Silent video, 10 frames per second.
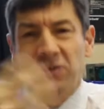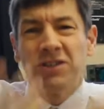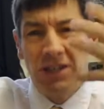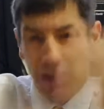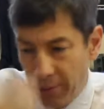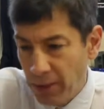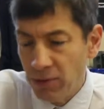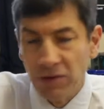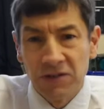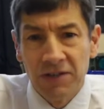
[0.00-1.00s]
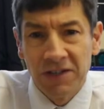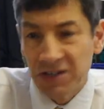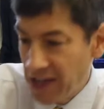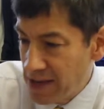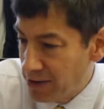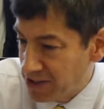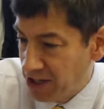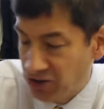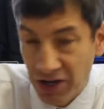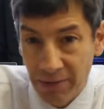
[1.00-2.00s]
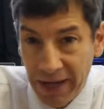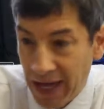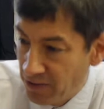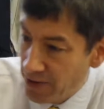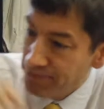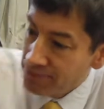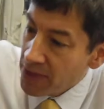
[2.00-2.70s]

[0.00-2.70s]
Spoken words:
you'll see the bubbles and the steam, etc., coming out of it.